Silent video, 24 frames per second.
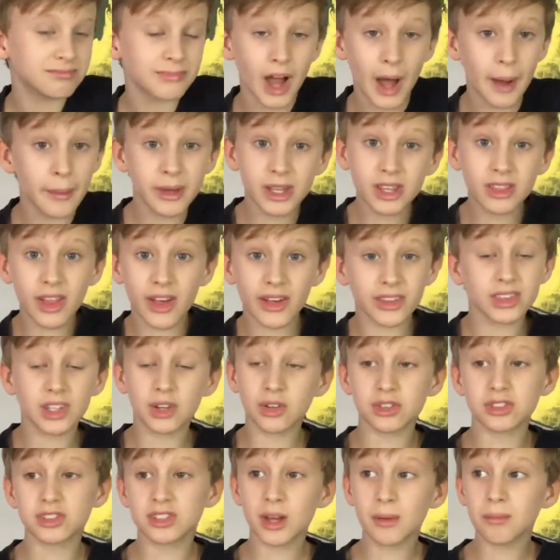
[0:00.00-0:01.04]
I mean, like, there
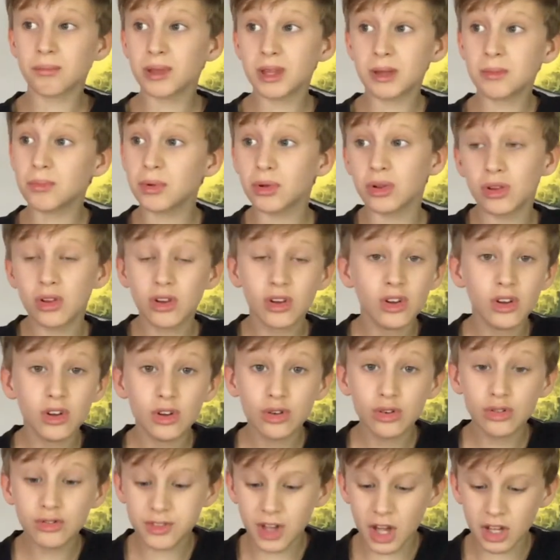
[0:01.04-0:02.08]
are some people
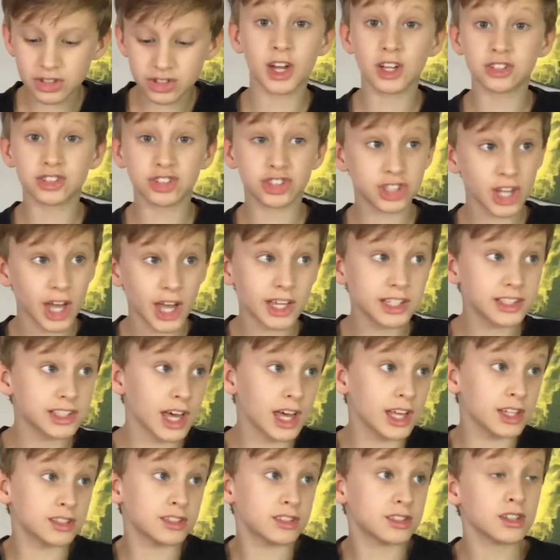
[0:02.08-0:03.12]
who've done shake
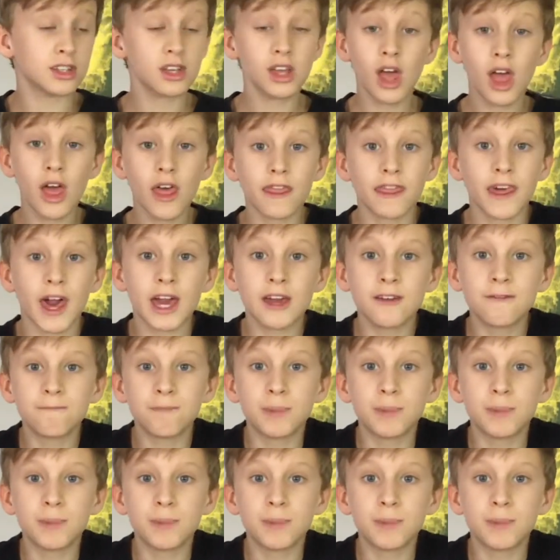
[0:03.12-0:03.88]
tests, they've